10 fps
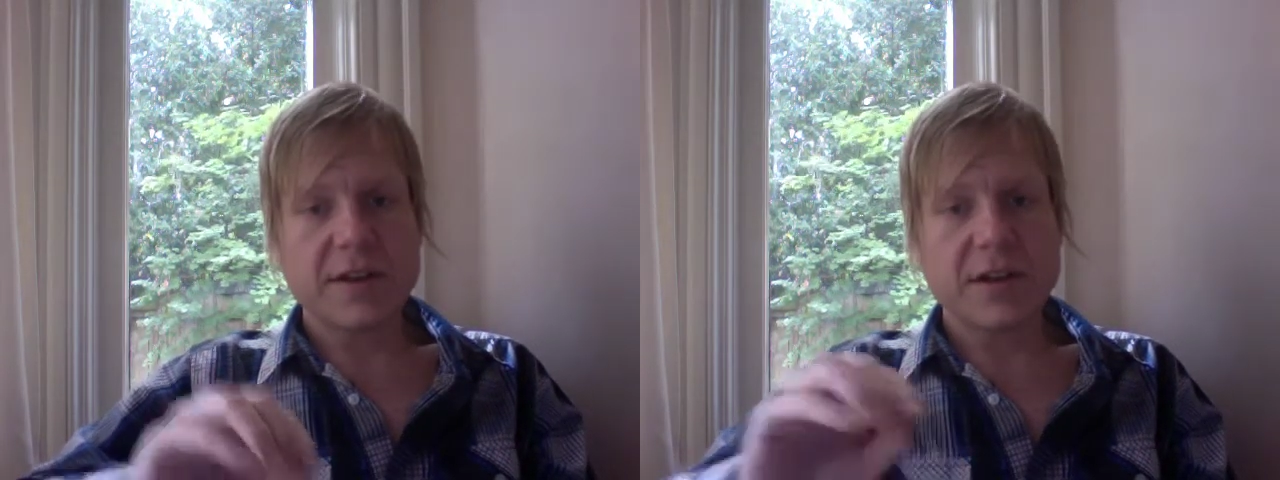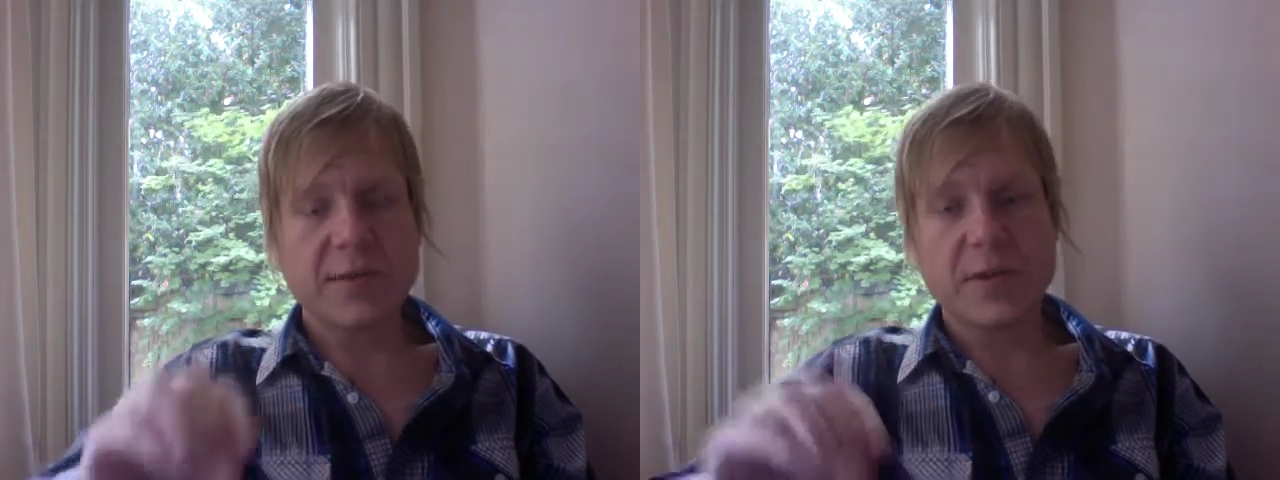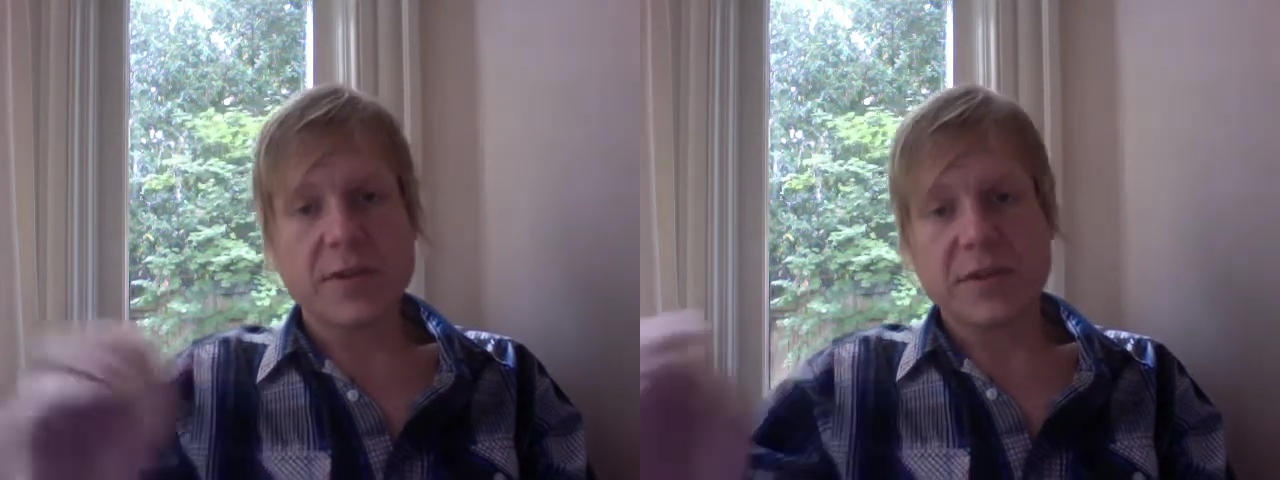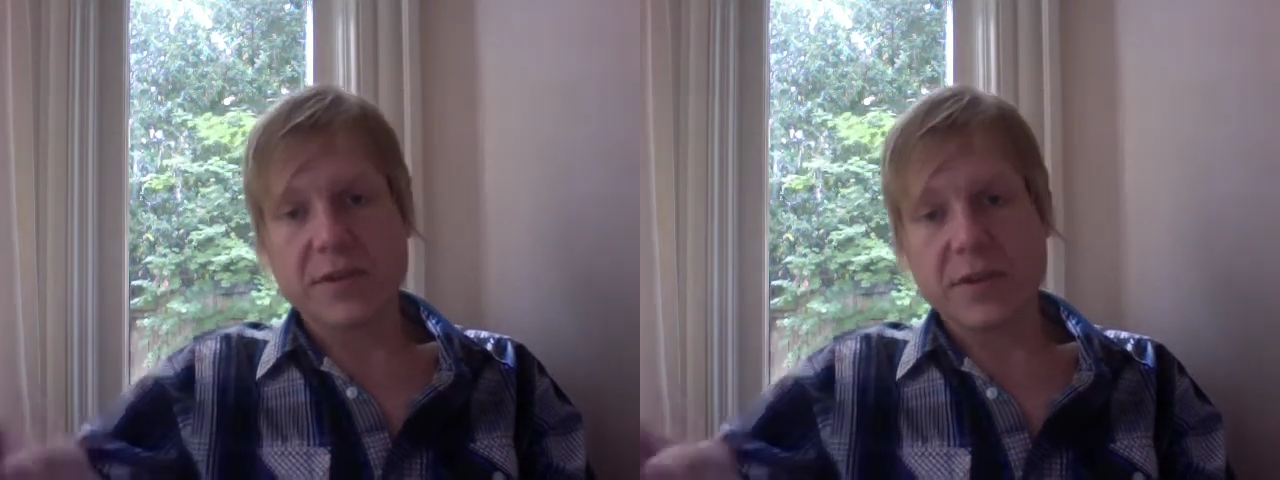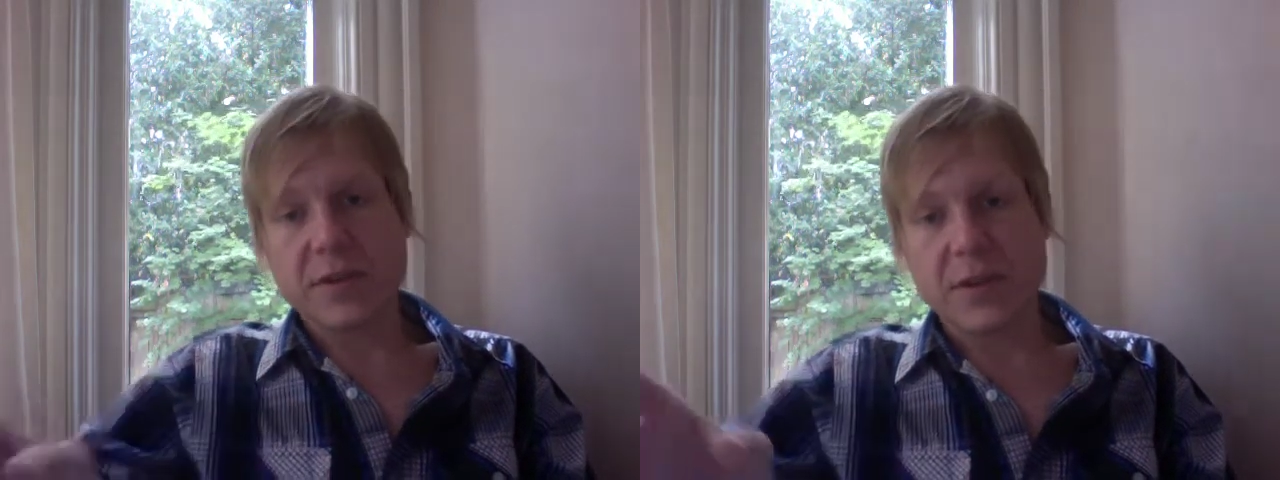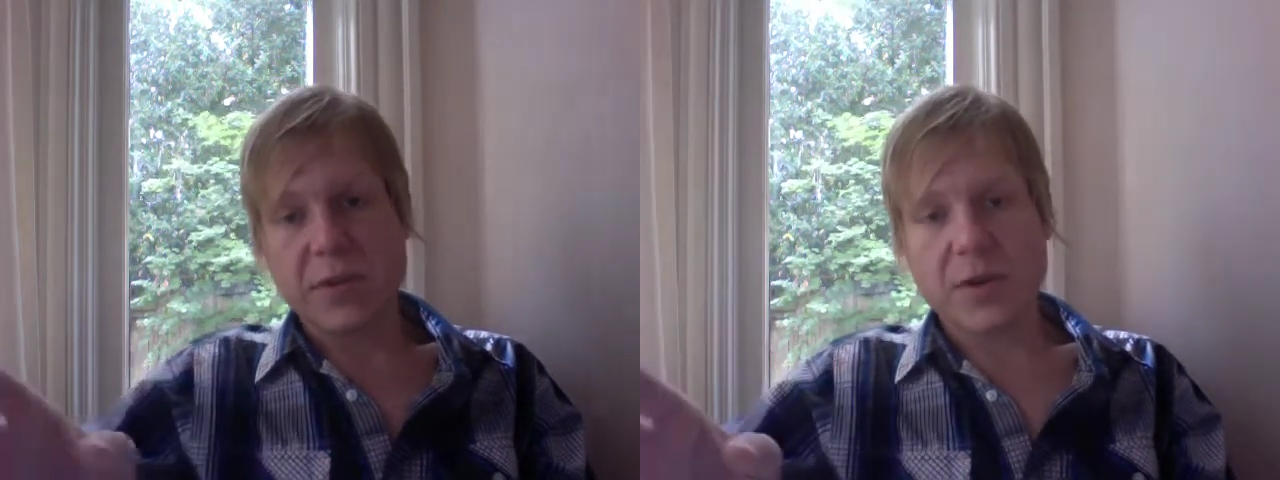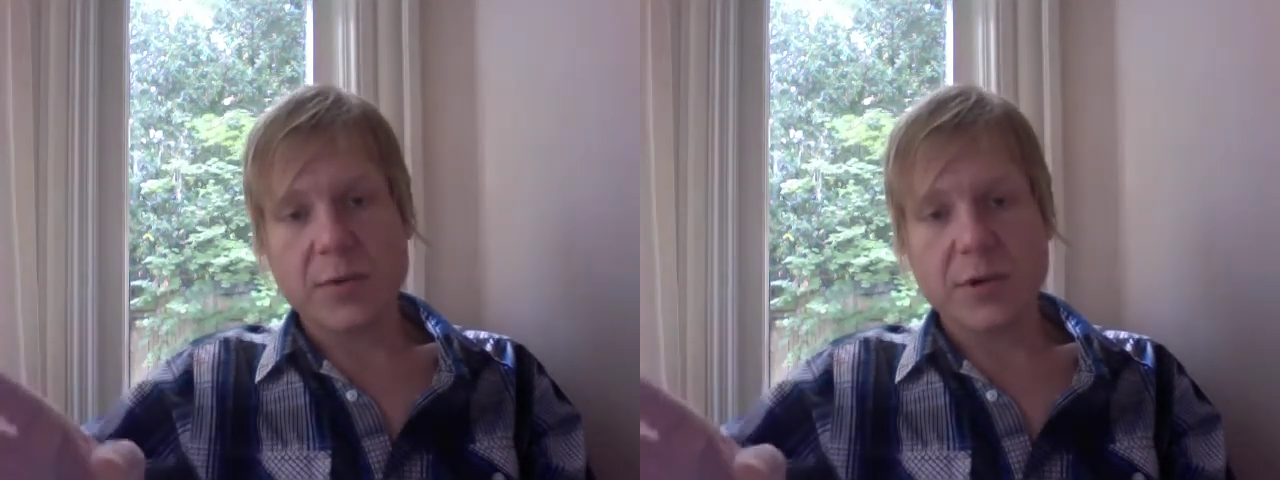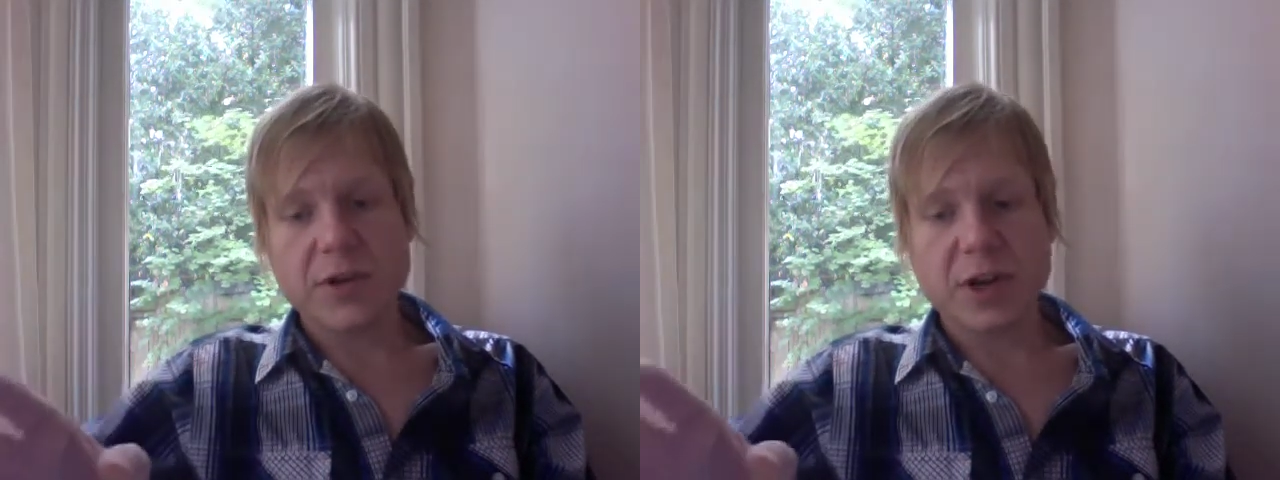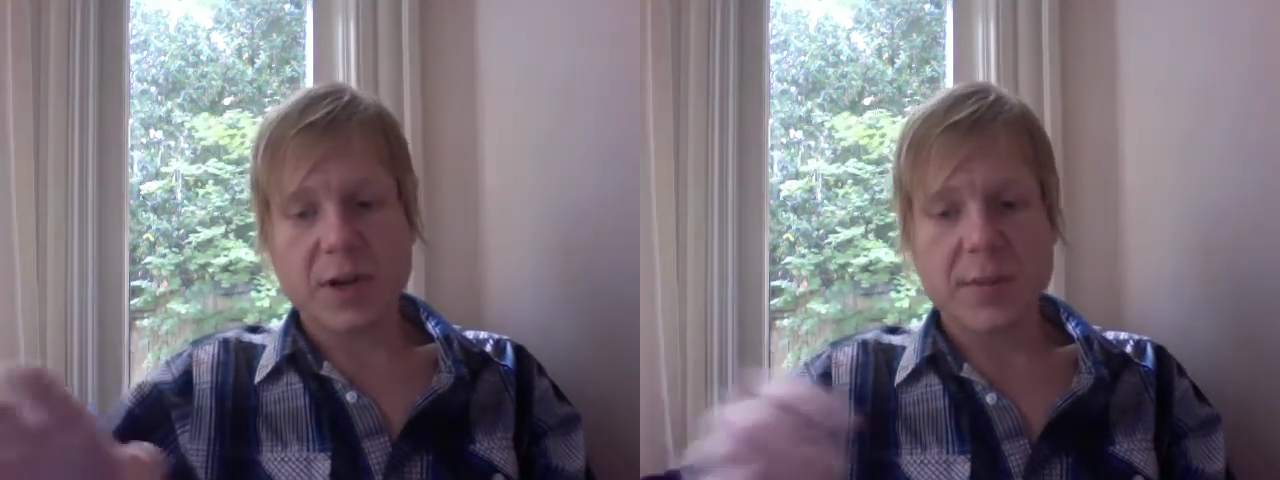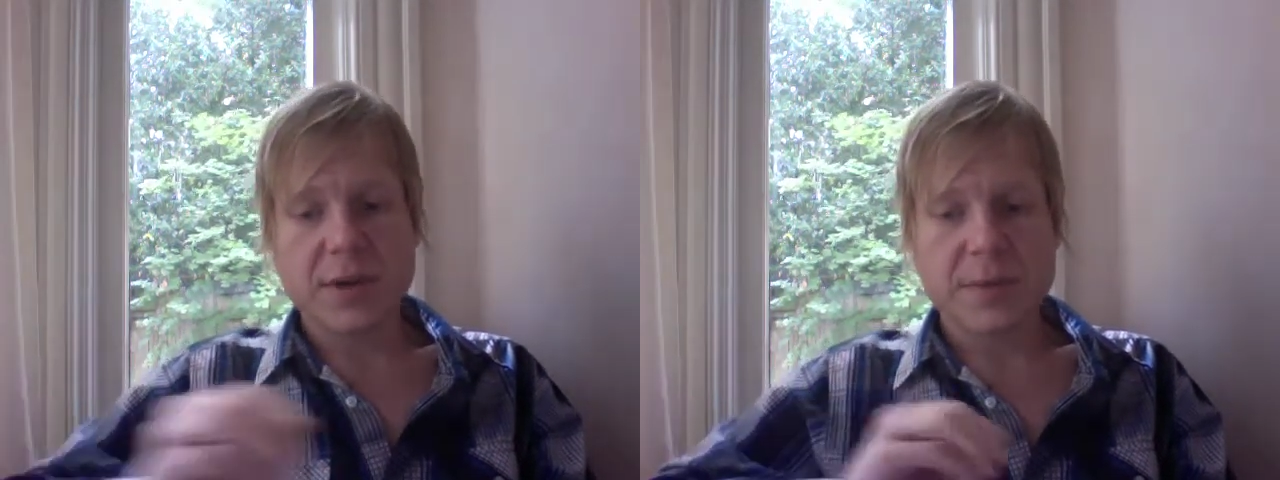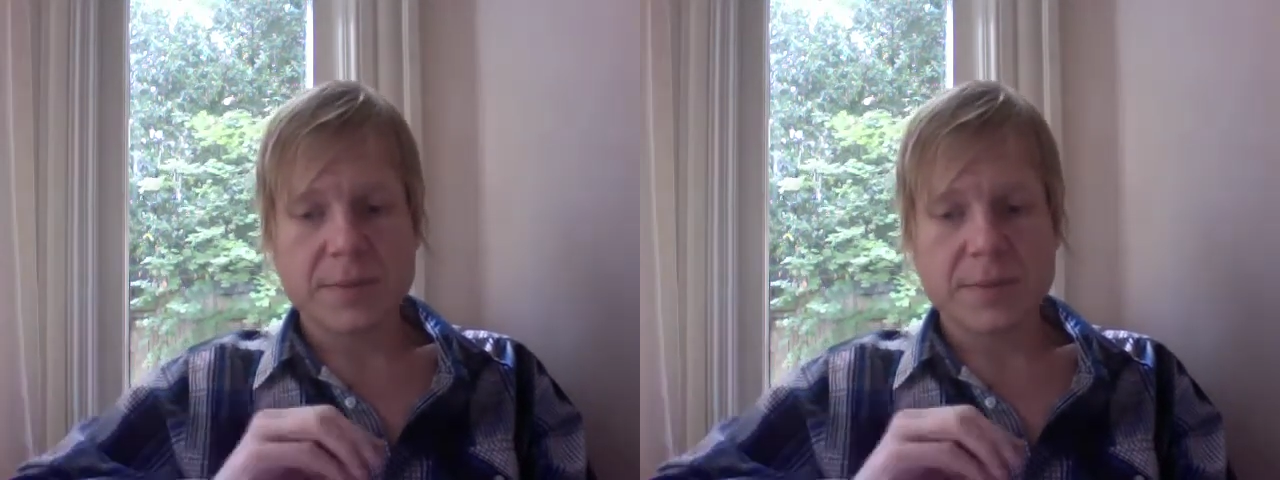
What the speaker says: in the Hypnosis and Undoing workshop.